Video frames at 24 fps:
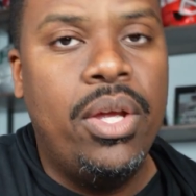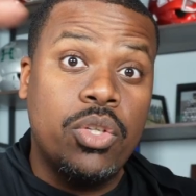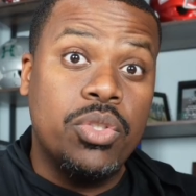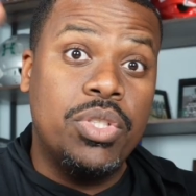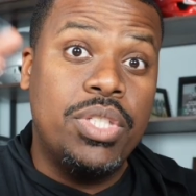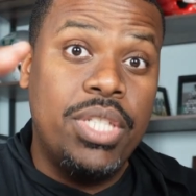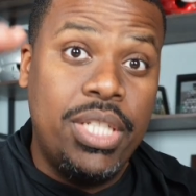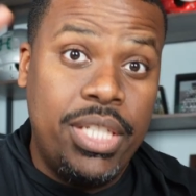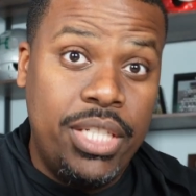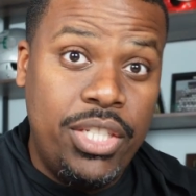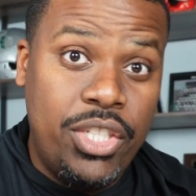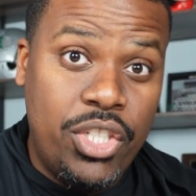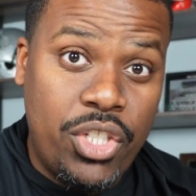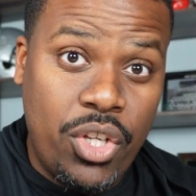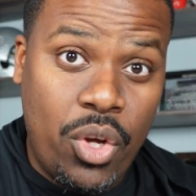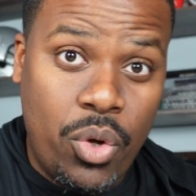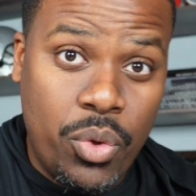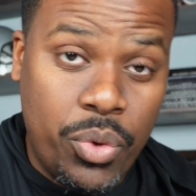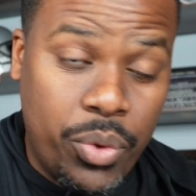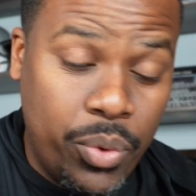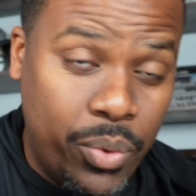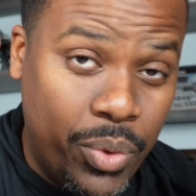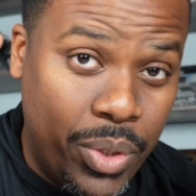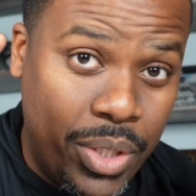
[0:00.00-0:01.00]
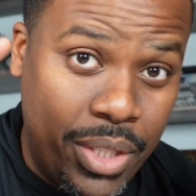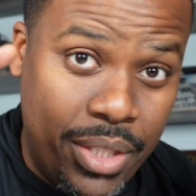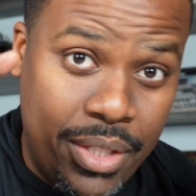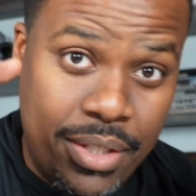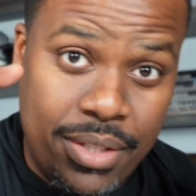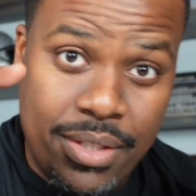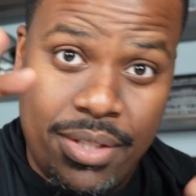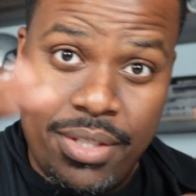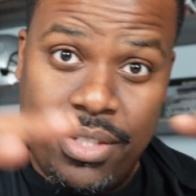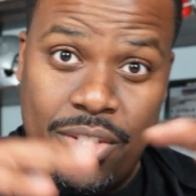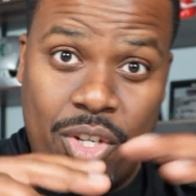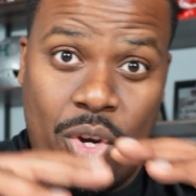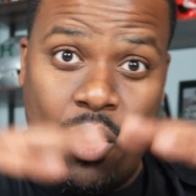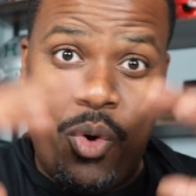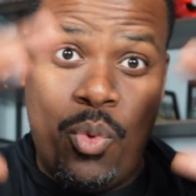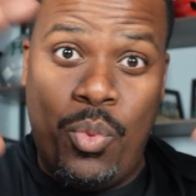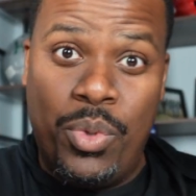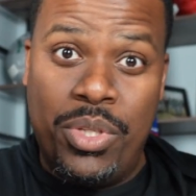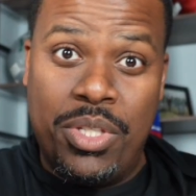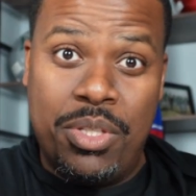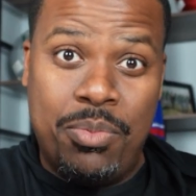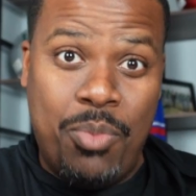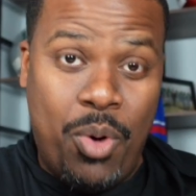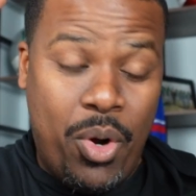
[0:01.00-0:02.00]
So studies show through these,
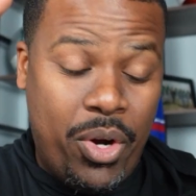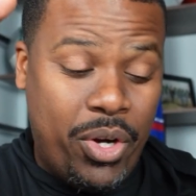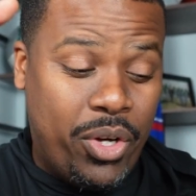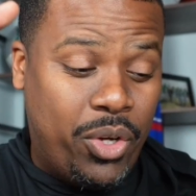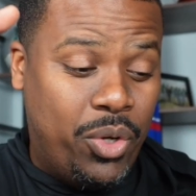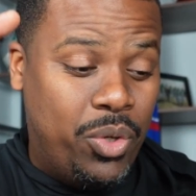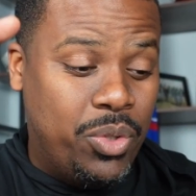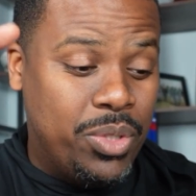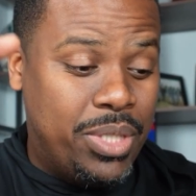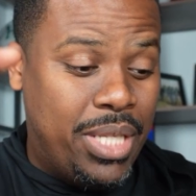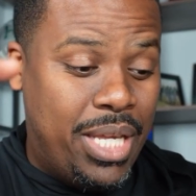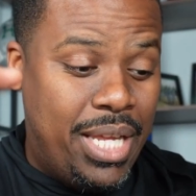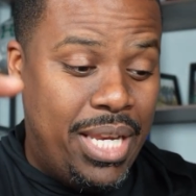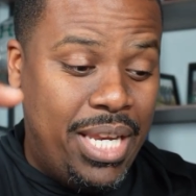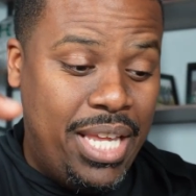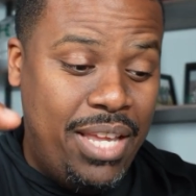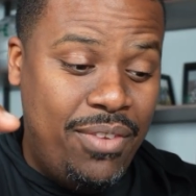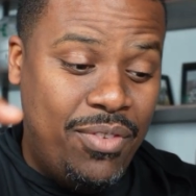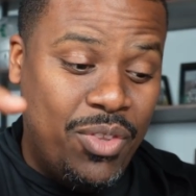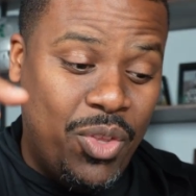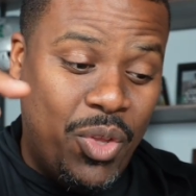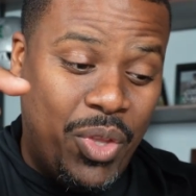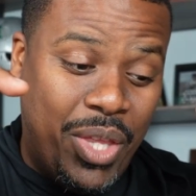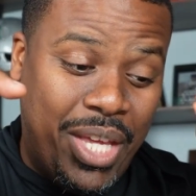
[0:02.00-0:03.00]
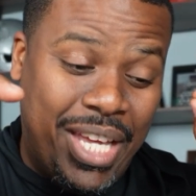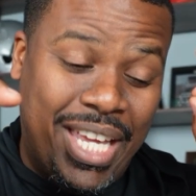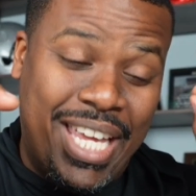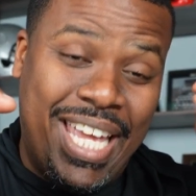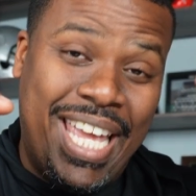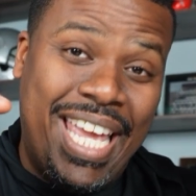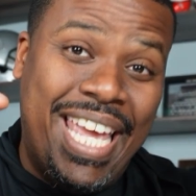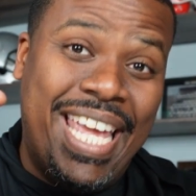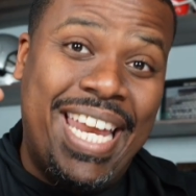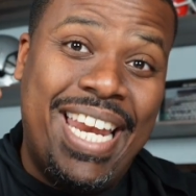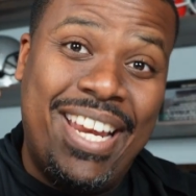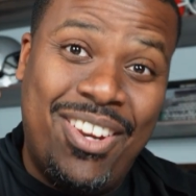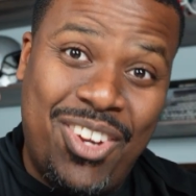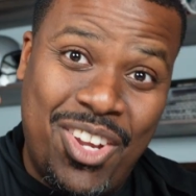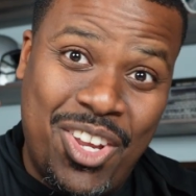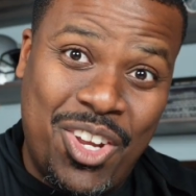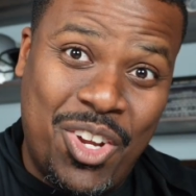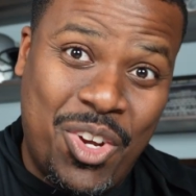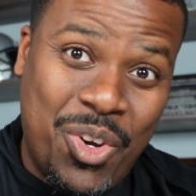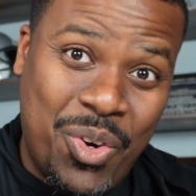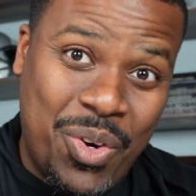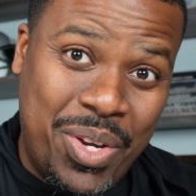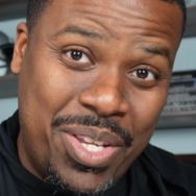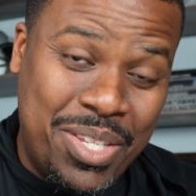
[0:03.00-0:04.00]
with SMART goals, that even though they can
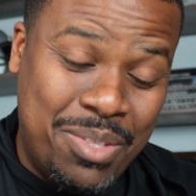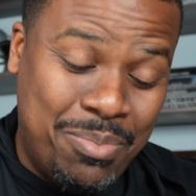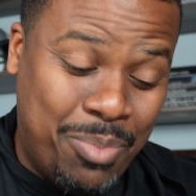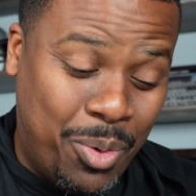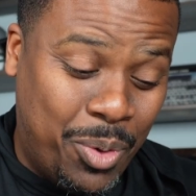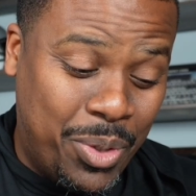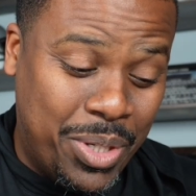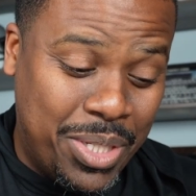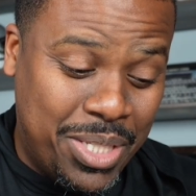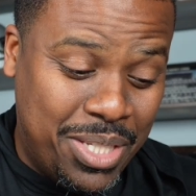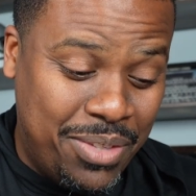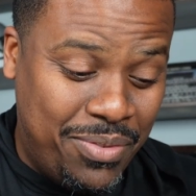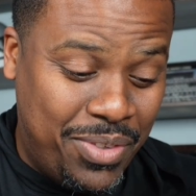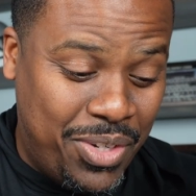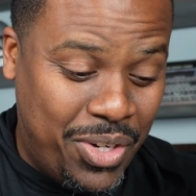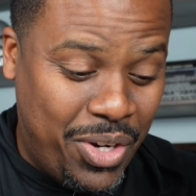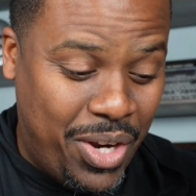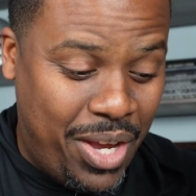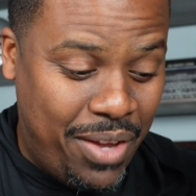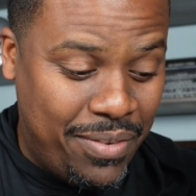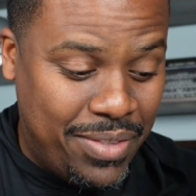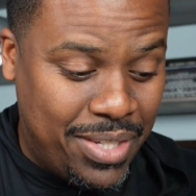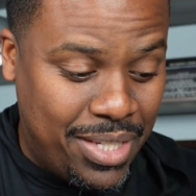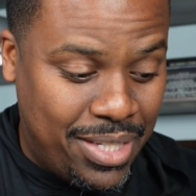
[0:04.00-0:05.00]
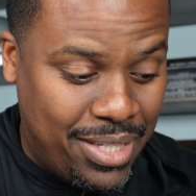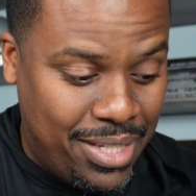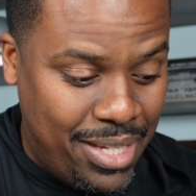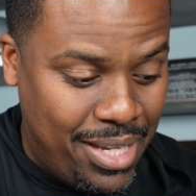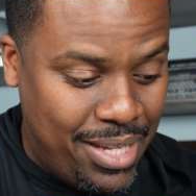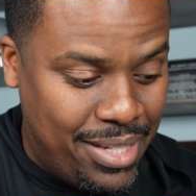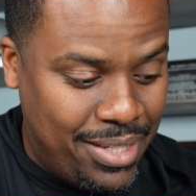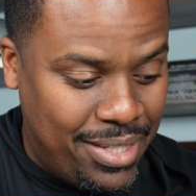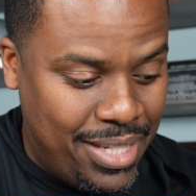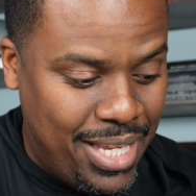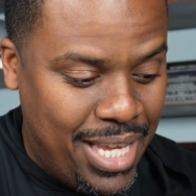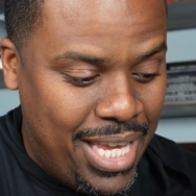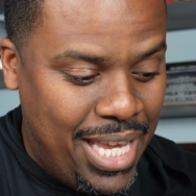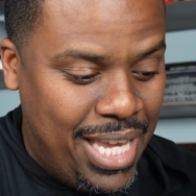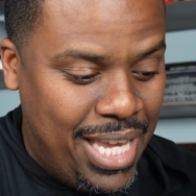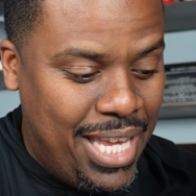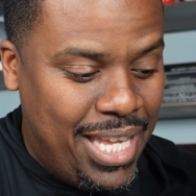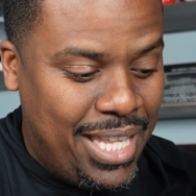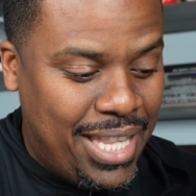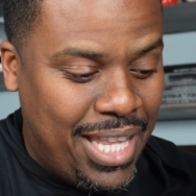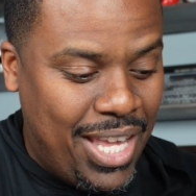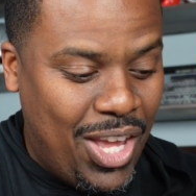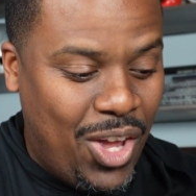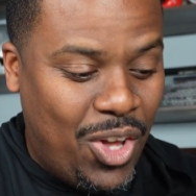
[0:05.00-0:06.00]
increase productivity or have success,
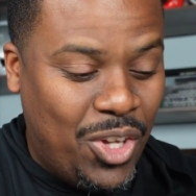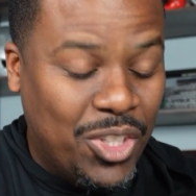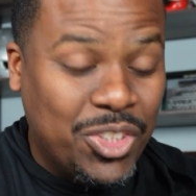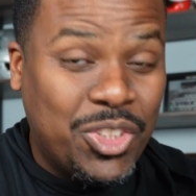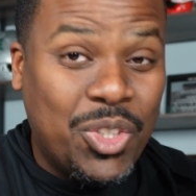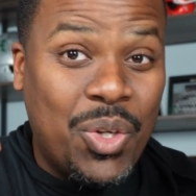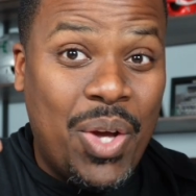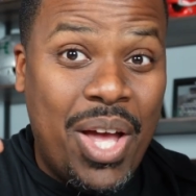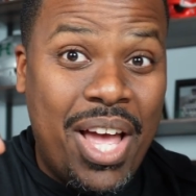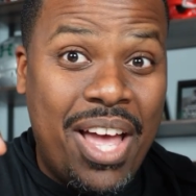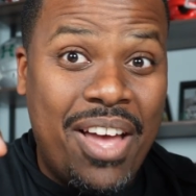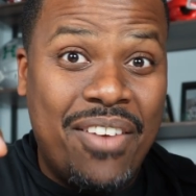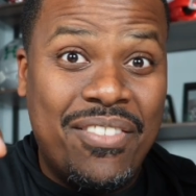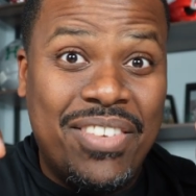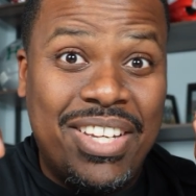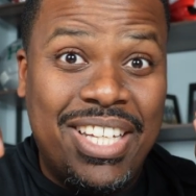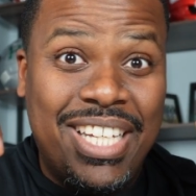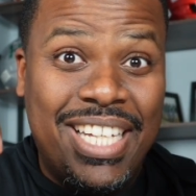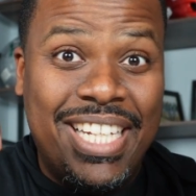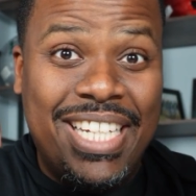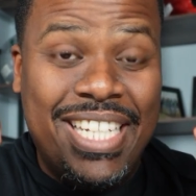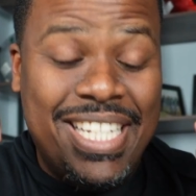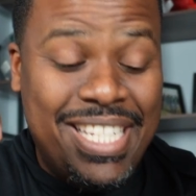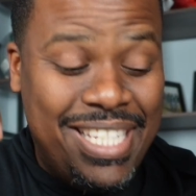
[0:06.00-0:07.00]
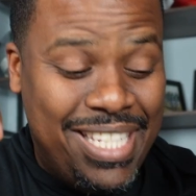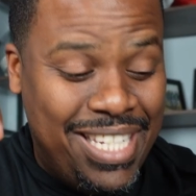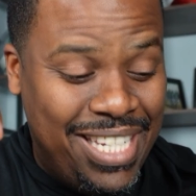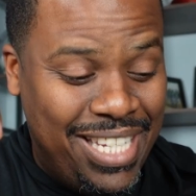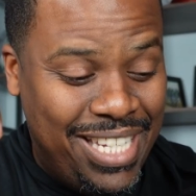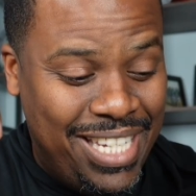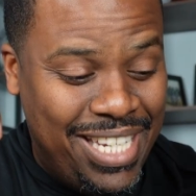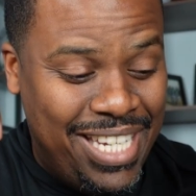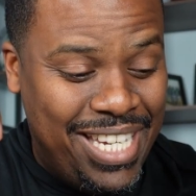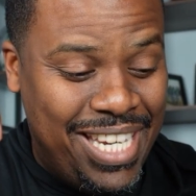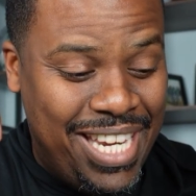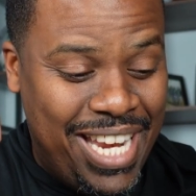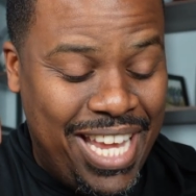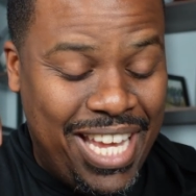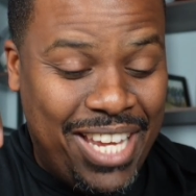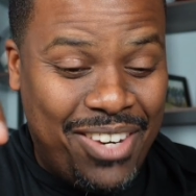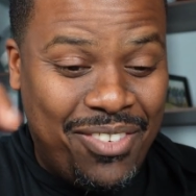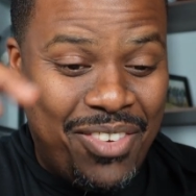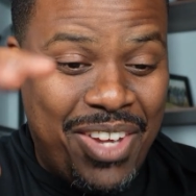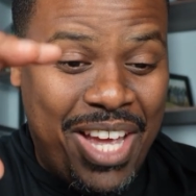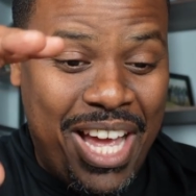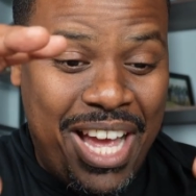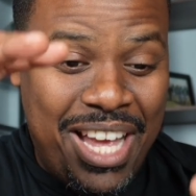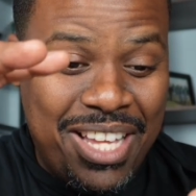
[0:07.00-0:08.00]
they also have unintended
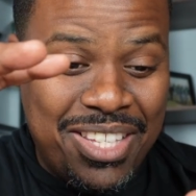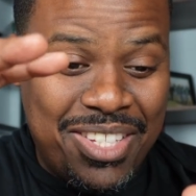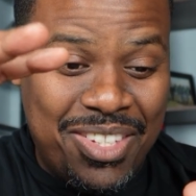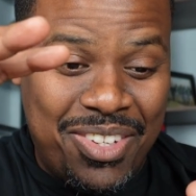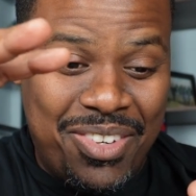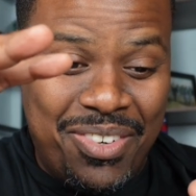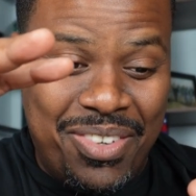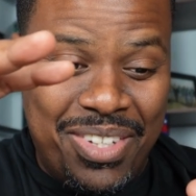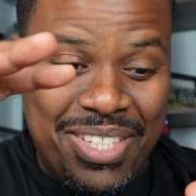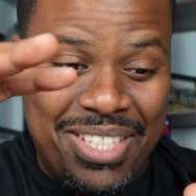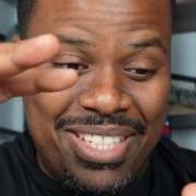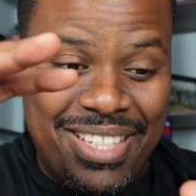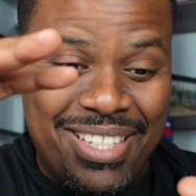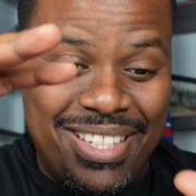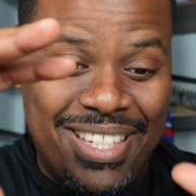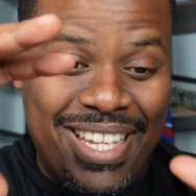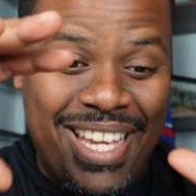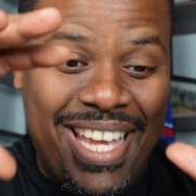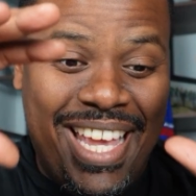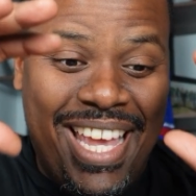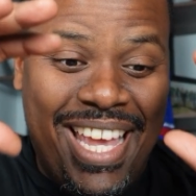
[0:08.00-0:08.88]
negative consequences.